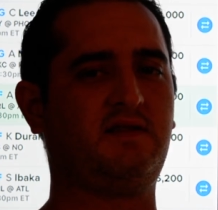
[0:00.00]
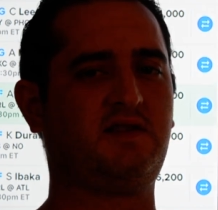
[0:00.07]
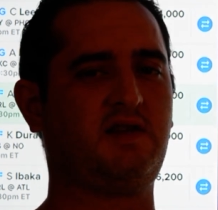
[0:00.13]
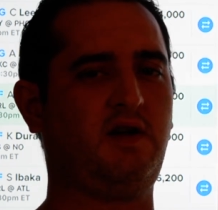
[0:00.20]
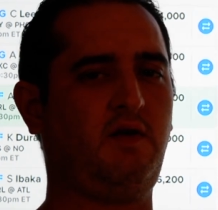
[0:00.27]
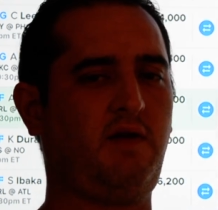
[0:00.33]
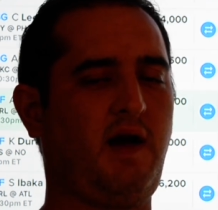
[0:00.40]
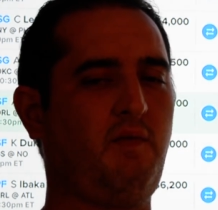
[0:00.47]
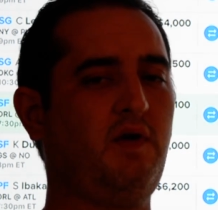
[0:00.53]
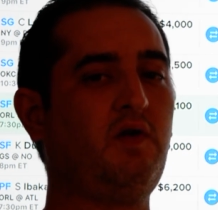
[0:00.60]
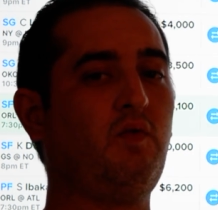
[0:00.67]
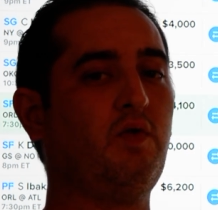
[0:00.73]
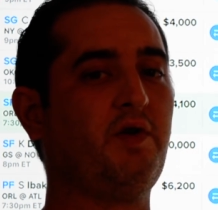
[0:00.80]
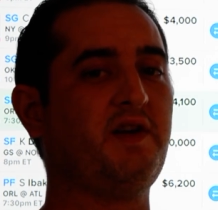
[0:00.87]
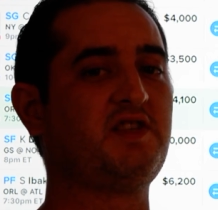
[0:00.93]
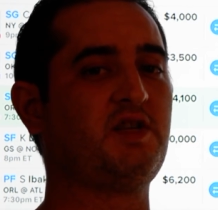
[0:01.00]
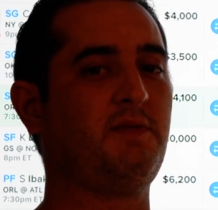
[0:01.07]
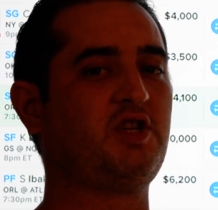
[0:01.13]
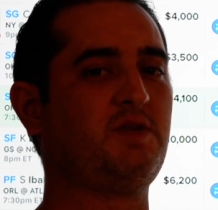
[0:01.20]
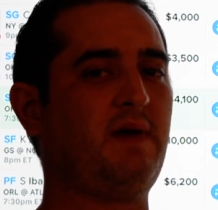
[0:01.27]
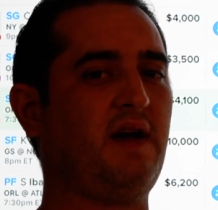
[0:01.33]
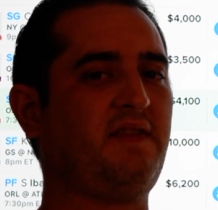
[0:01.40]
So I wouldn't worry so
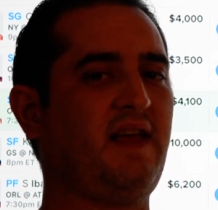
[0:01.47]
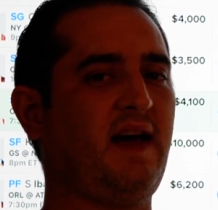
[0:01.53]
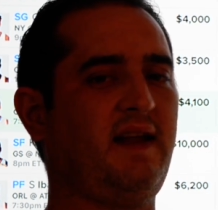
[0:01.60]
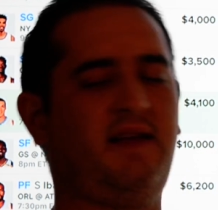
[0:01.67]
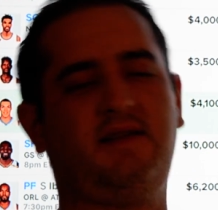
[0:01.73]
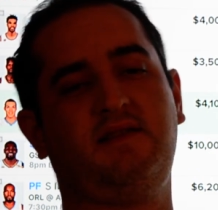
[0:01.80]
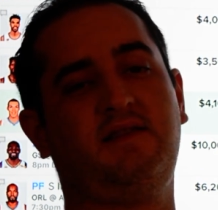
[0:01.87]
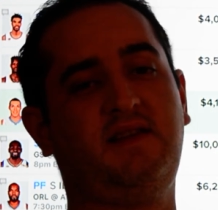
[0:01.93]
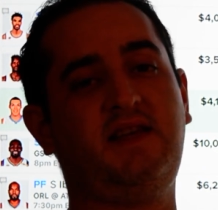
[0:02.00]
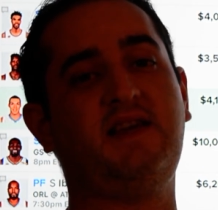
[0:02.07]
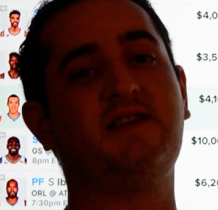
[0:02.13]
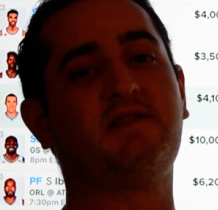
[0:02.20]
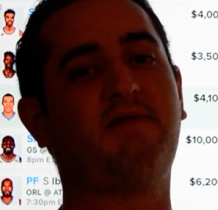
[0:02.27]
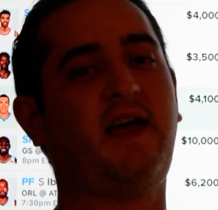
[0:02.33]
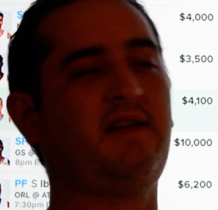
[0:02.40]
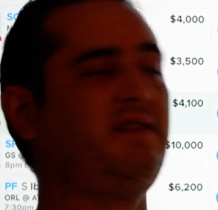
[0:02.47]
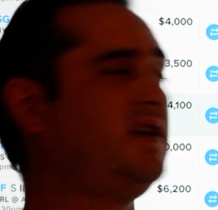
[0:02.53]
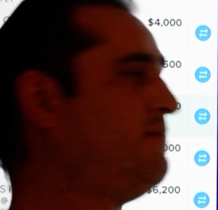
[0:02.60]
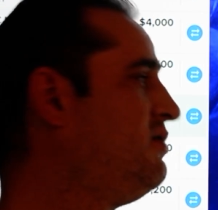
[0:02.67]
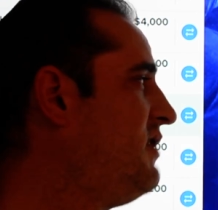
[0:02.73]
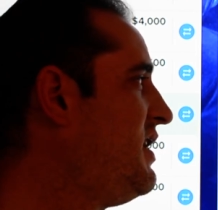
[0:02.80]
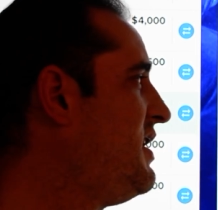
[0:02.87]
much about that. And he is likely to
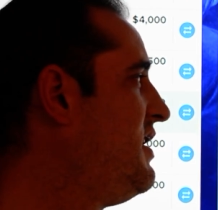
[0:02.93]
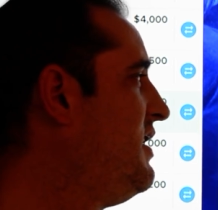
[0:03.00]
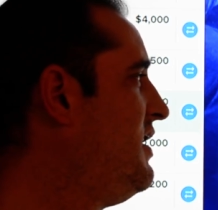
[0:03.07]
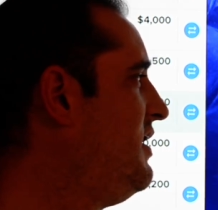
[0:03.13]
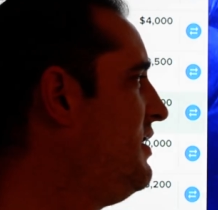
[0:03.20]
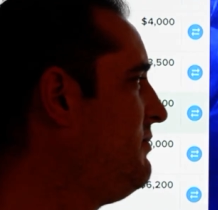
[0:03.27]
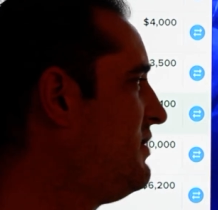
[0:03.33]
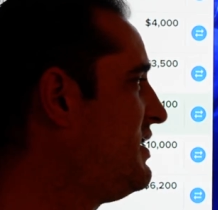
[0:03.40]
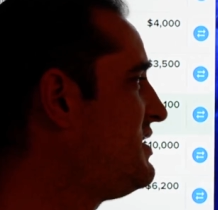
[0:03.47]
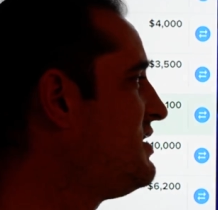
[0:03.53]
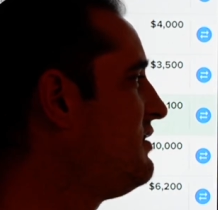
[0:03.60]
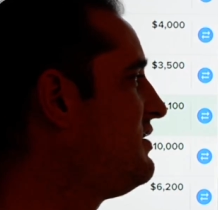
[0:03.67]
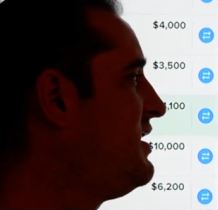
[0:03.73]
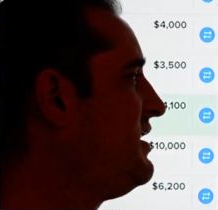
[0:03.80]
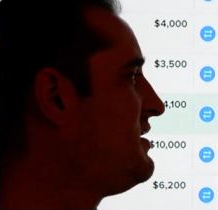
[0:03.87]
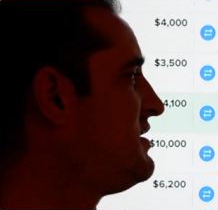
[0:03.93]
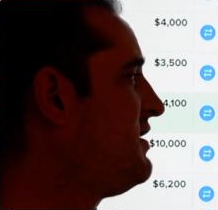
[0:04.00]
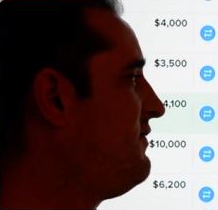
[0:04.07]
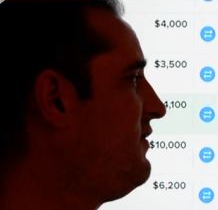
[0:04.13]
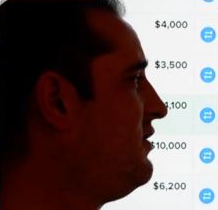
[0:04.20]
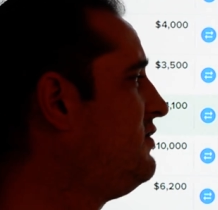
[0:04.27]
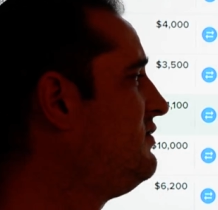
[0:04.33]
play. But I still think
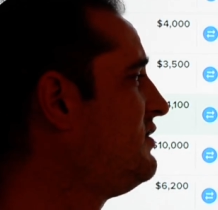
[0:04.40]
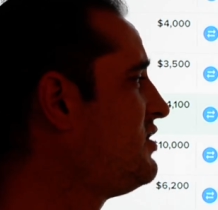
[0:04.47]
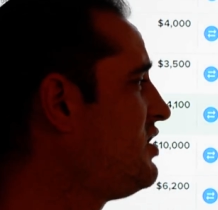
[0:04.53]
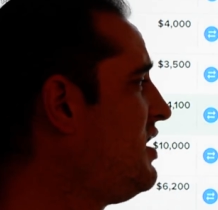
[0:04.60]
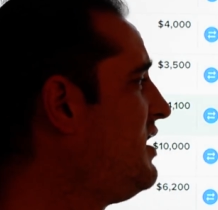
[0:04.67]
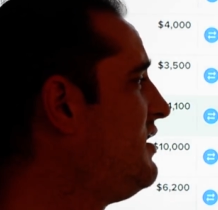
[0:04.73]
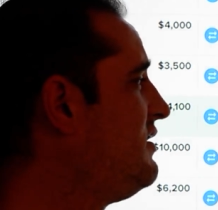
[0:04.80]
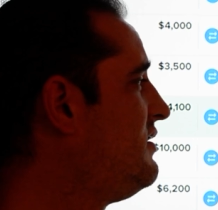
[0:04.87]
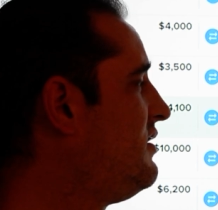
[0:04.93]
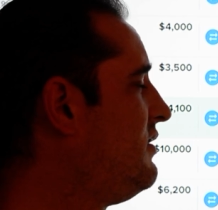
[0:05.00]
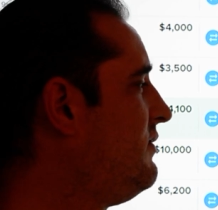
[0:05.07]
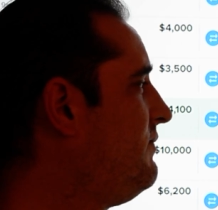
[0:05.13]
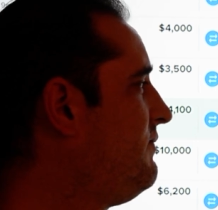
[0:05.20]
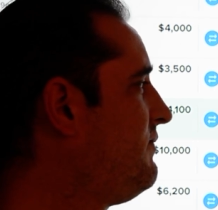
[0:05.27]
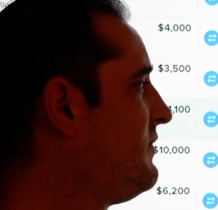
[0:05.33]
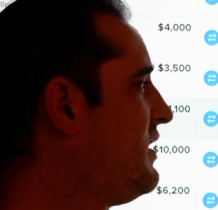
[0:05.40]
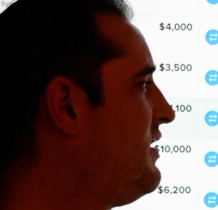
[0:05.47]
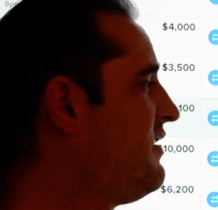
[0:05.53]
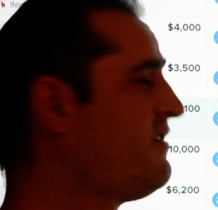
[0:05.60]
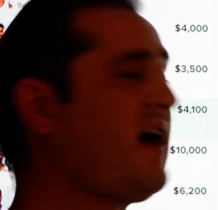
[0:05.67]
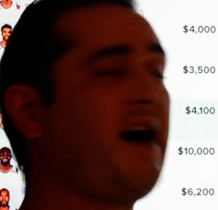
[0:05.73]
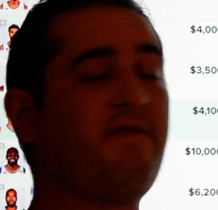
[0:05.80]
Sofosla, or
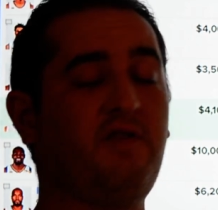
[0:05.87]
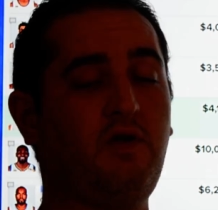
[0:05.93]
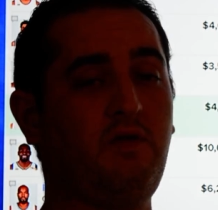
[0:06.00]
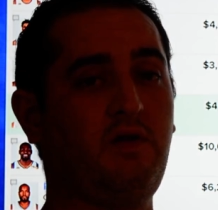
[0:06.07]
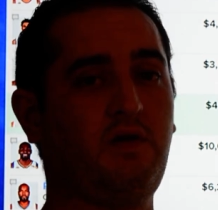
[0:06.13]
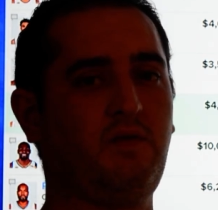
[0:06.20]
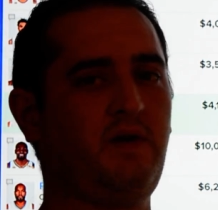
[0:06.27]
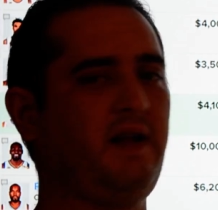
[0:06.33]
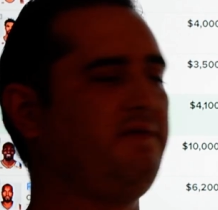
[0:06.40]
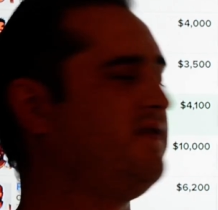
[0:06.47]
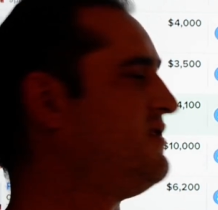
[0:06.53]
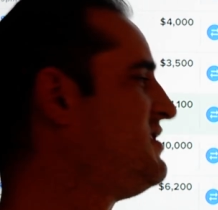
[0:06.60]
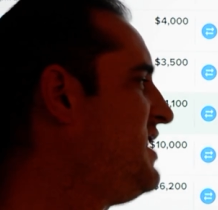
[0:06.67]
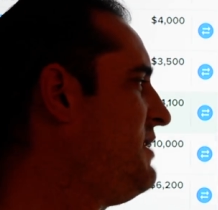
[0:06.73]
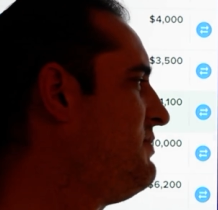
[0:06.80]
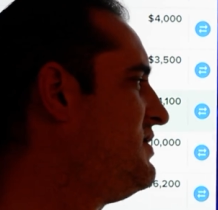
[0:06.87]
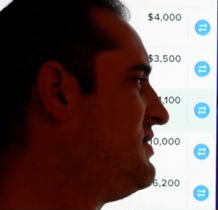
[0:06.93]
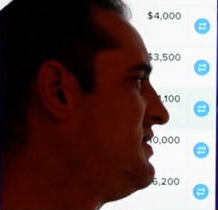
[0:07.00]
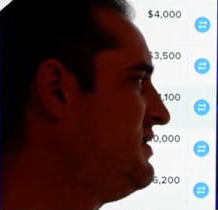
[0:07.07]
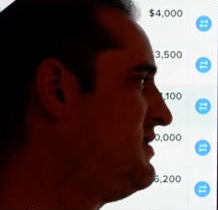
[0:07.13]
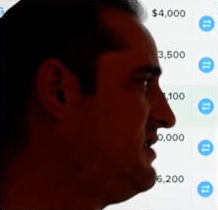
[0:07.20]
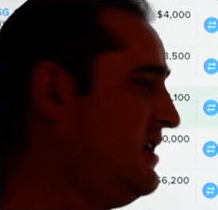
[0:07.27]
Favo, or whatever his name
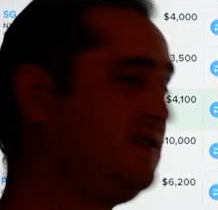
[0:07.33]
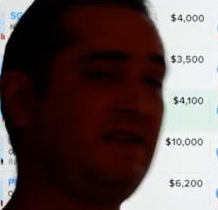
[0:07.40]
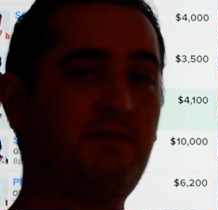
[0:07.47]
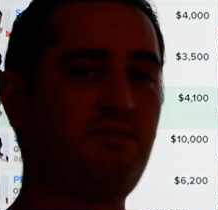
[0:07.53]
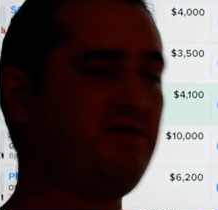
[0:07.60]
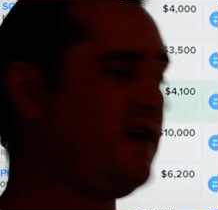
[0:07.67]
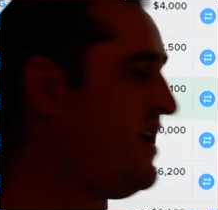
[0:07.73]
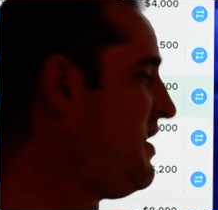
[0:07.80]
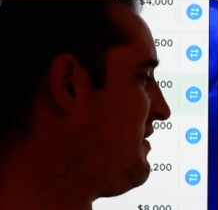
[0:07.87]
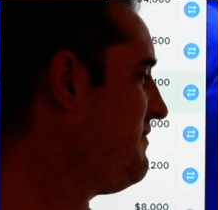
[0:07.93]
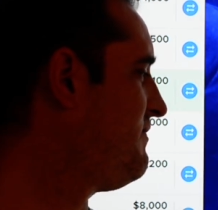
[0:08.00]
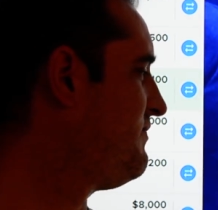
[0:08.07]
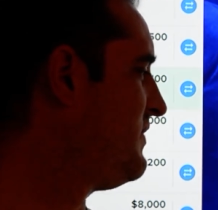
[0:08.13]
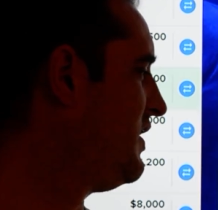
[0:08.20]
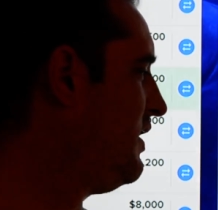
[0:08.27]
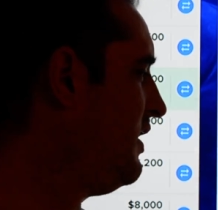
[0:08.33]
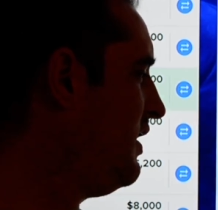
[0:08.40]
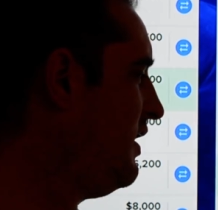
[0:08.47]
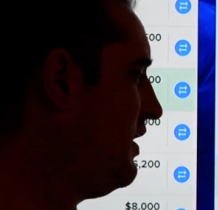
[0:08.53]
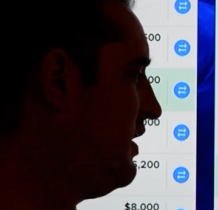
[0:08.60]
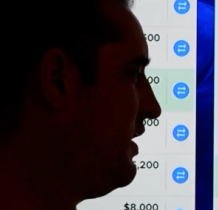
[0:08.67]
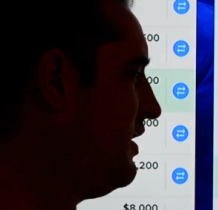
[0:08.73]
is in play.
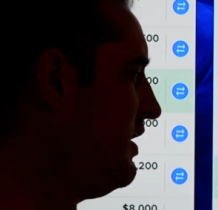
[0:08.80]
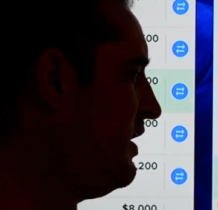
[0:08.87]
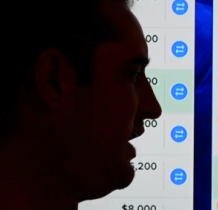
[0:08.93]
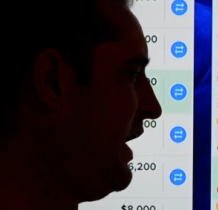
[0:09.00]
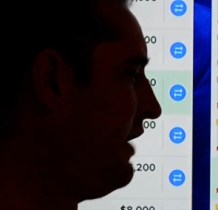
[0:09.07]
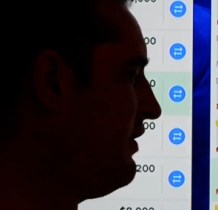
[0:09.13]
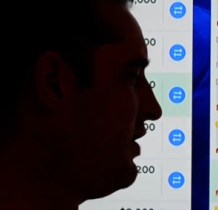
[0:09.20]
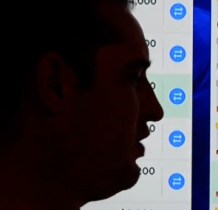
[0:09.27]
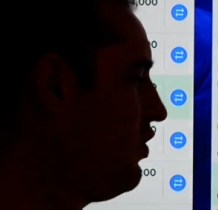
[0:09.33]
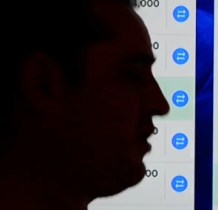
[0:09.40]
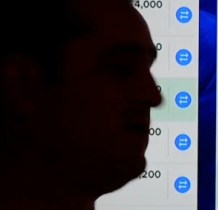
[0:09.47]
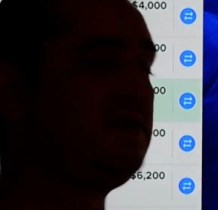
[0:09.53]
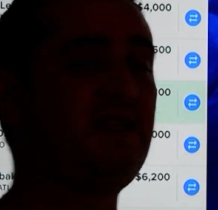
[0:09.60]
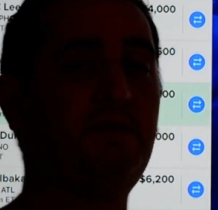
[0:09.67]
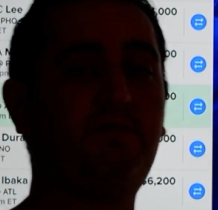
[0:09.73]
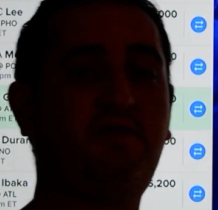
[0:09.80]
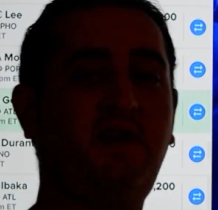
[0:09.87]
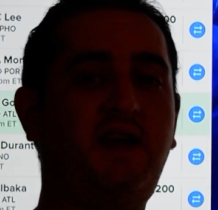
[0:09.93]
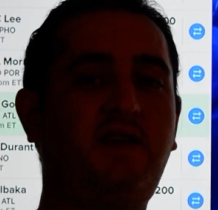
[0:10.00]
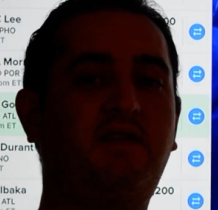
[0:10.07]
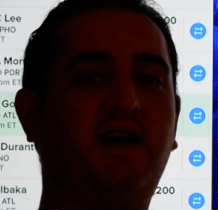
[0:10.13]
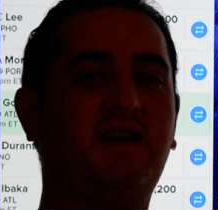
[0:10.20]
Aaron Gordon's in
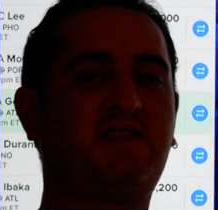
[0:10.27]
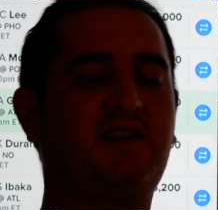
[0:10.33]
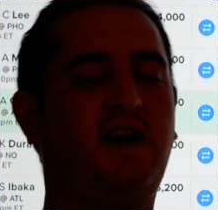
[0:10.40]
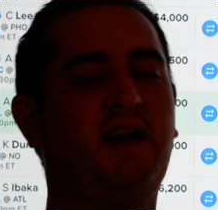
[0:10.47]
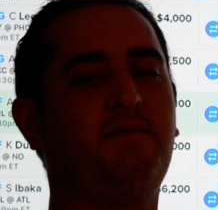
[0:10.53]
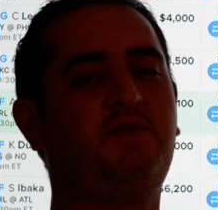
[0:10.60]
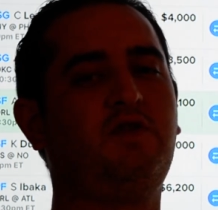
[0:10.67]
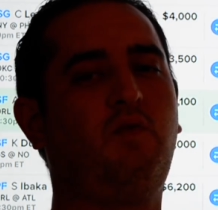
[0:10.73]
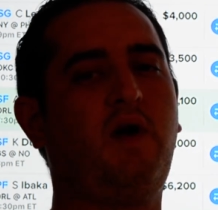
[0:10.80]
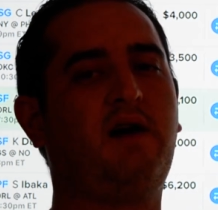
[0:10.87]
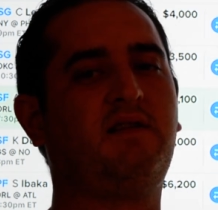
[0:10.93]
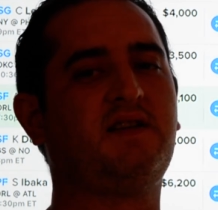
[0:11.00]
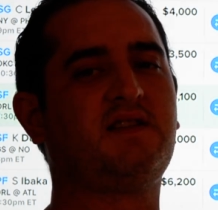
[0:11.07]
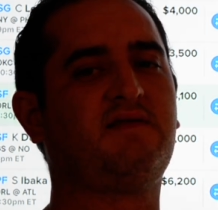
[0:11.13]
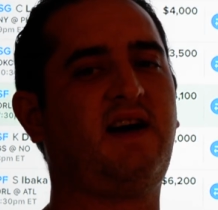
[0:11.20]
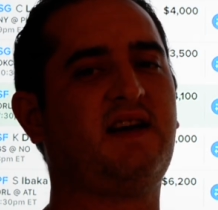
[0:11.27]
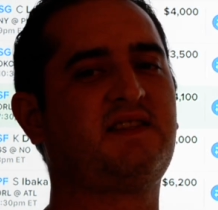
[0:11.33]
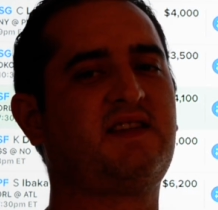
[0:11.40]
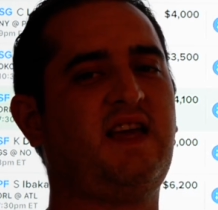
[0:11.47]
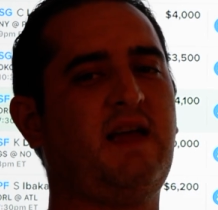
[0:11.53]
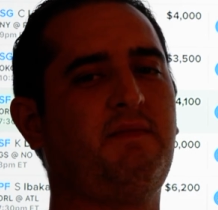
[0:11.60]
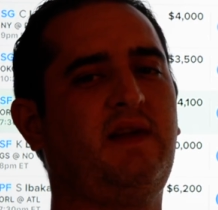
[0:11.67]
play. You guys saw him do well in his last
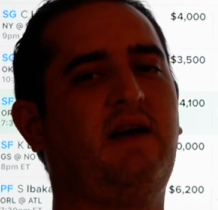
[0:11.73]
game.